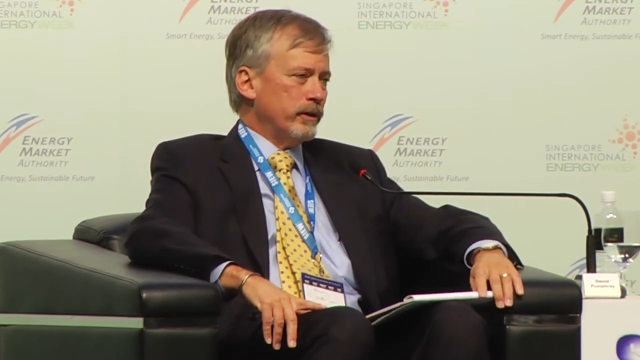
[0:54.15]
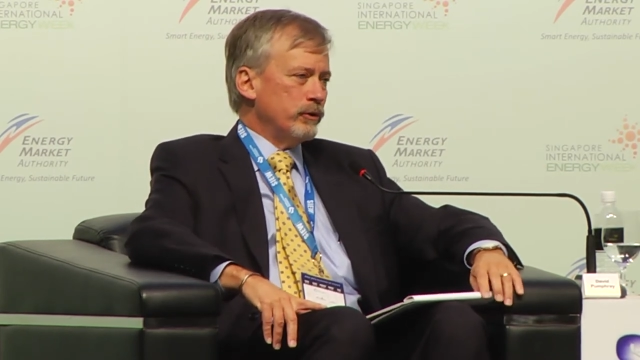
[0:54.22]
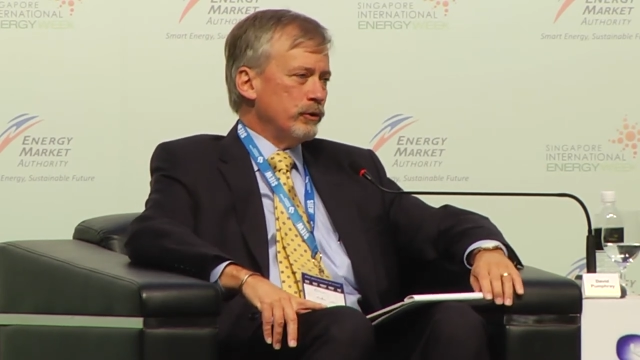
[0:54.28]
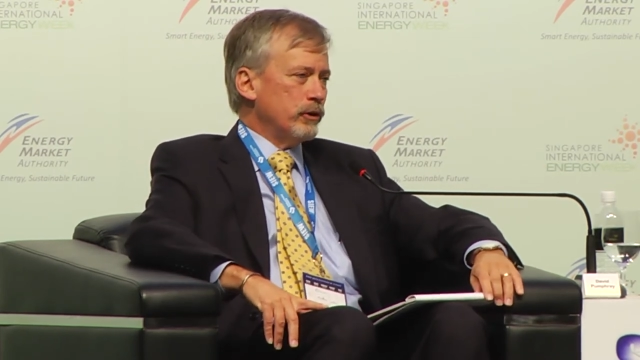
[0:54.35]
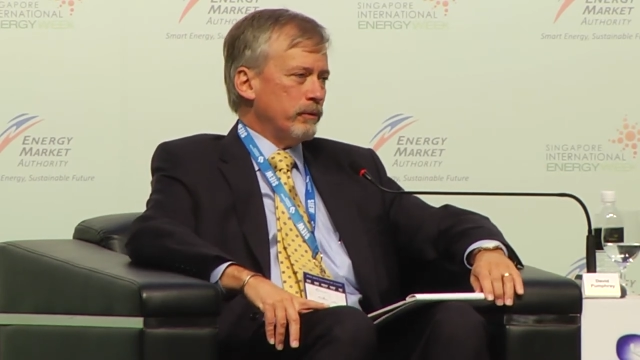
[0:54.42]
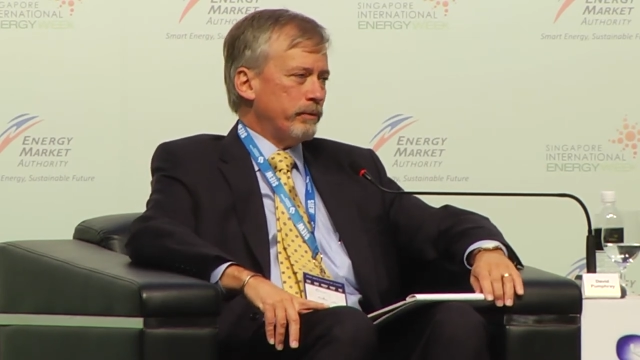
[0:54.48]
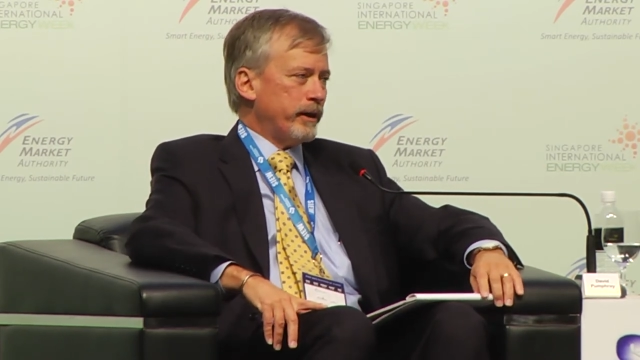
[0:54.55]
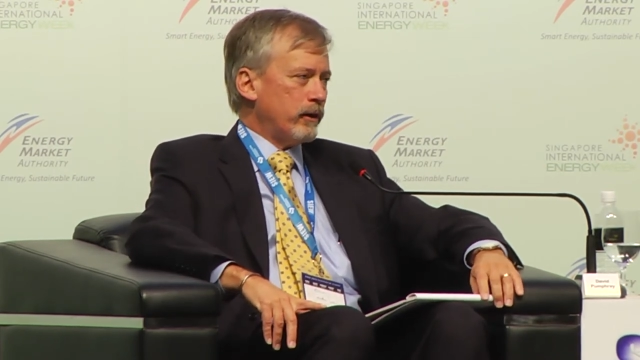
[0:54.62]

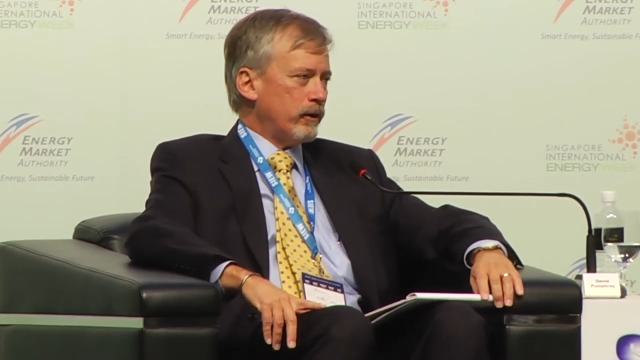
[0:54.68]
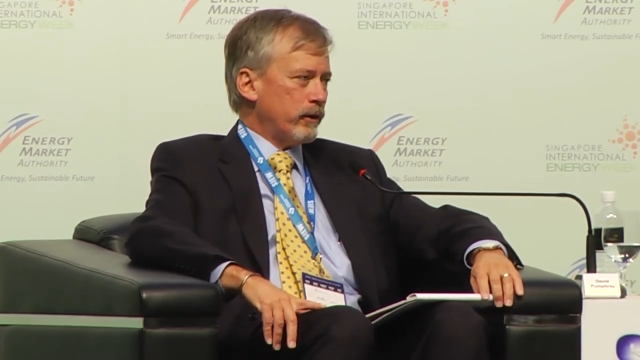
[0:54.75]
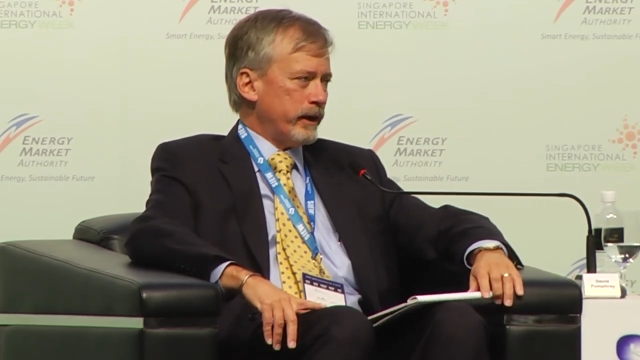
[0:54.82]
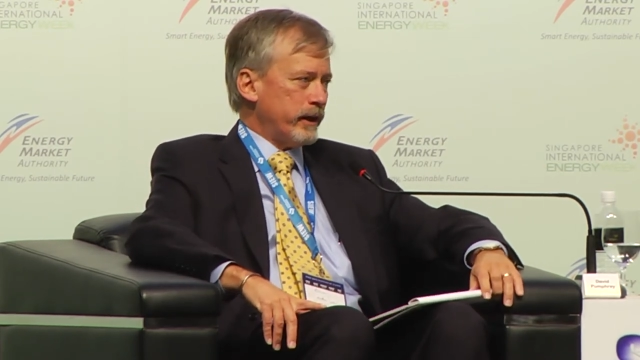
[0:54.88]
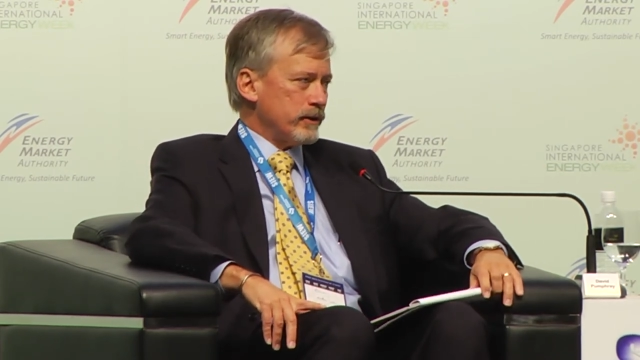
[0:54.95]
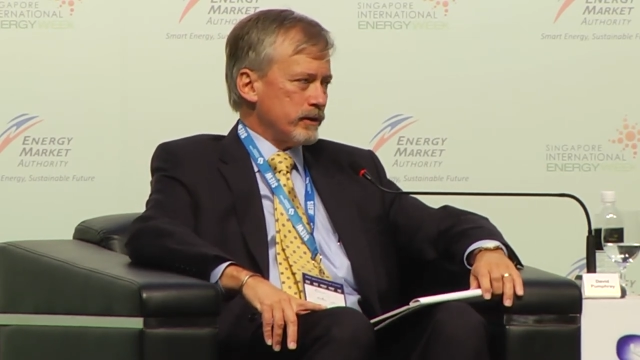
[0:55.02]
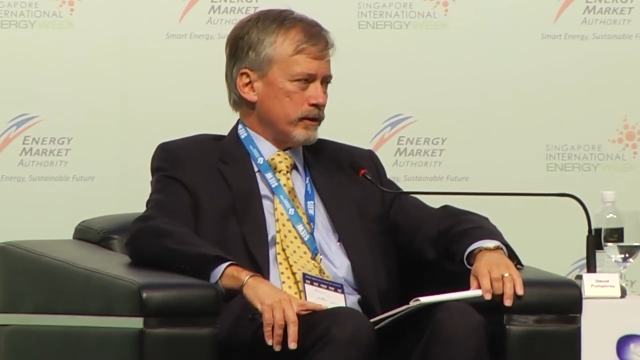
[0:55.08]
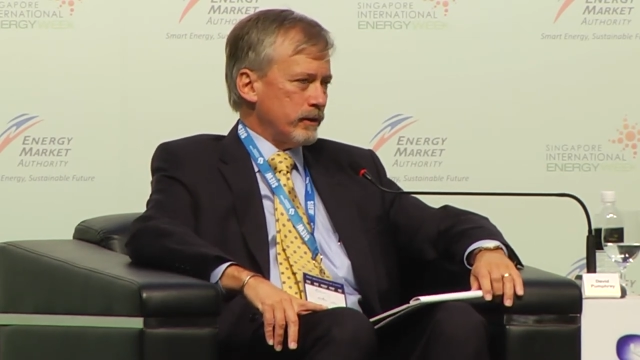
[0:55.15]
nuclear
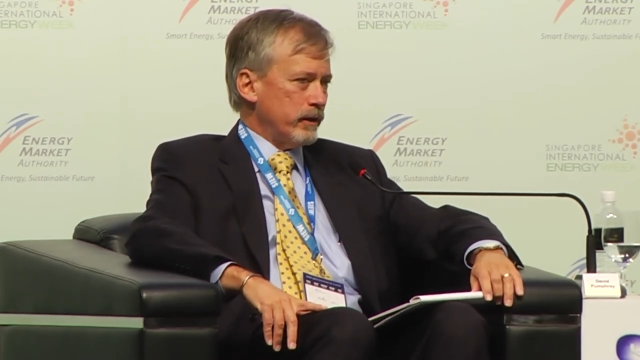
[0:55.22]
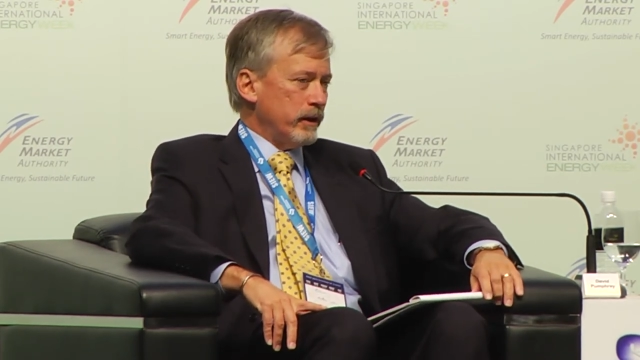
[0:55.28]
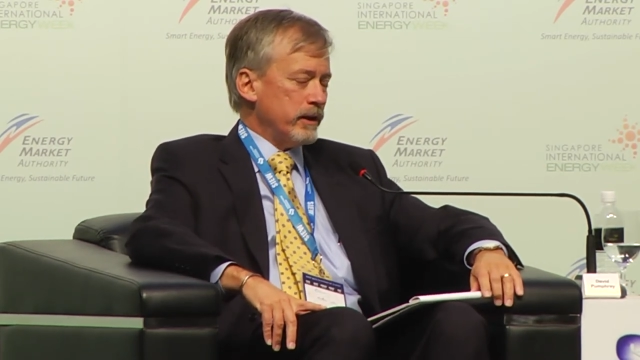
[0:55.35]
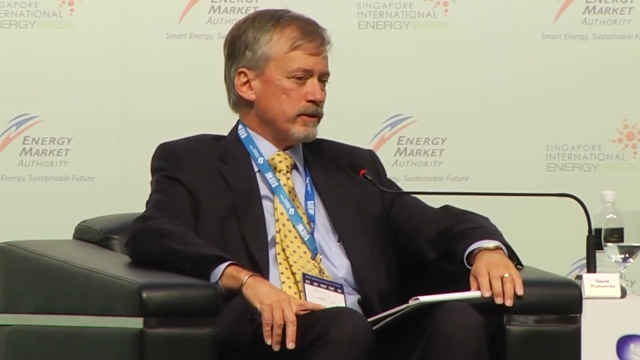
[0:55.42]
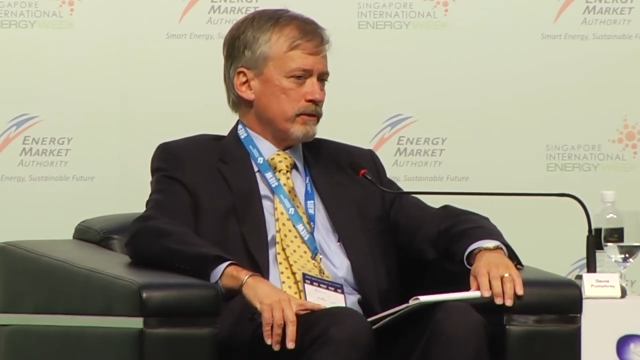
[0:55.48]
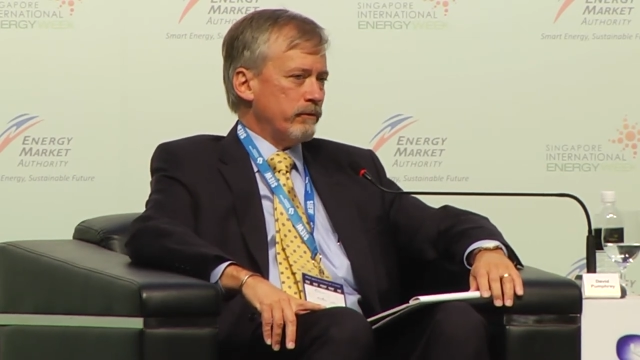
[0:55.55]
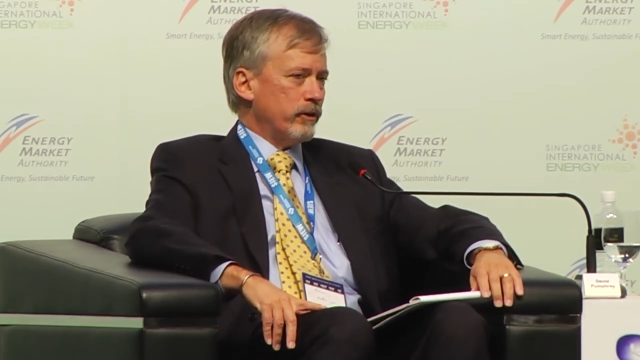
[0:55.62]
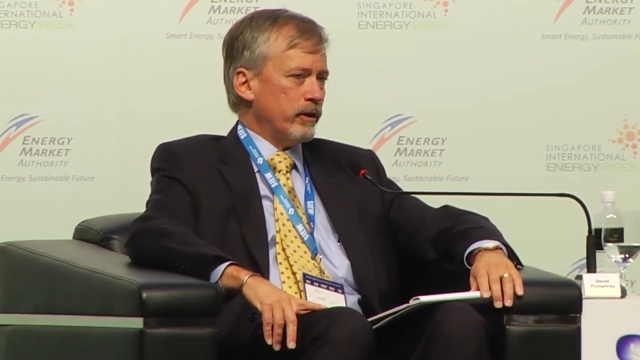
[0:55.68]
power has
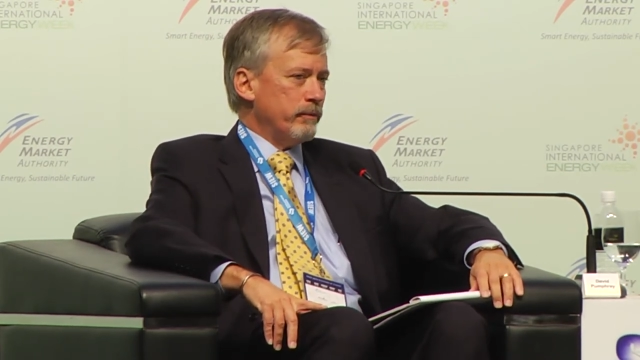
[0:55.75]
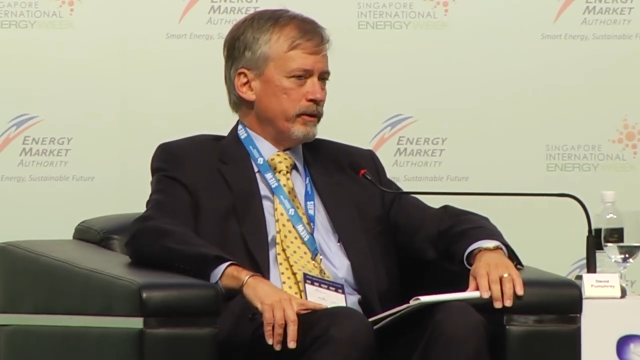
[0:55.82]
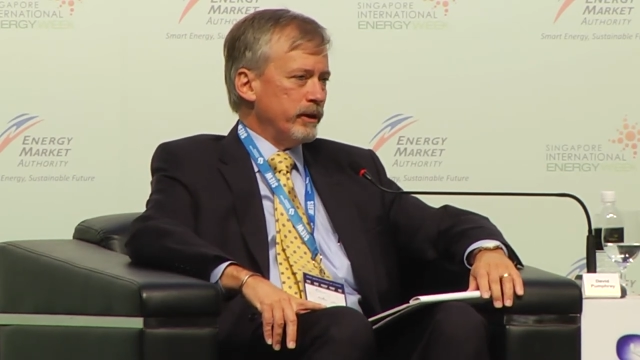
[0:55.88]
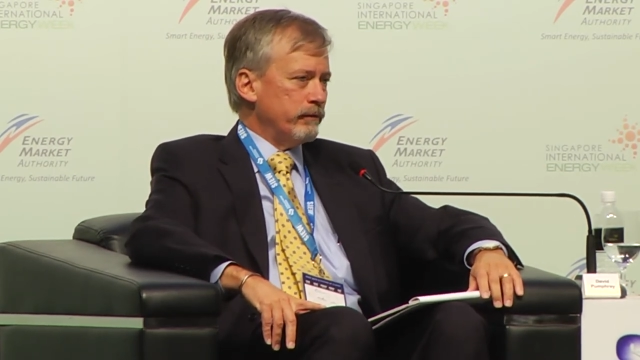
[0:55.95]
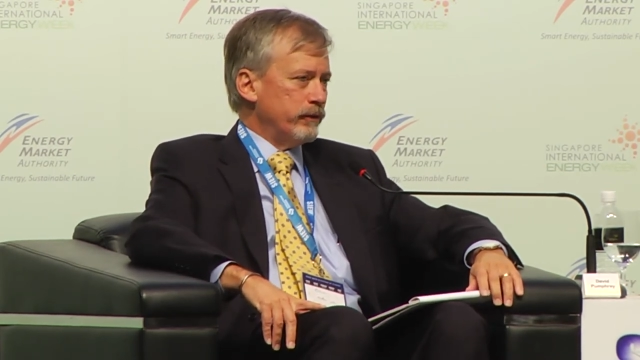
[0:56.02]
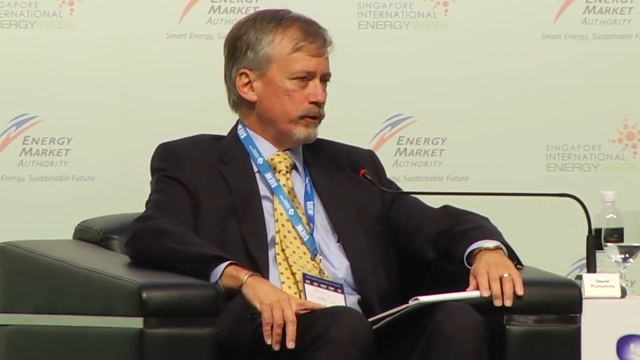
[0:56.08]
a very big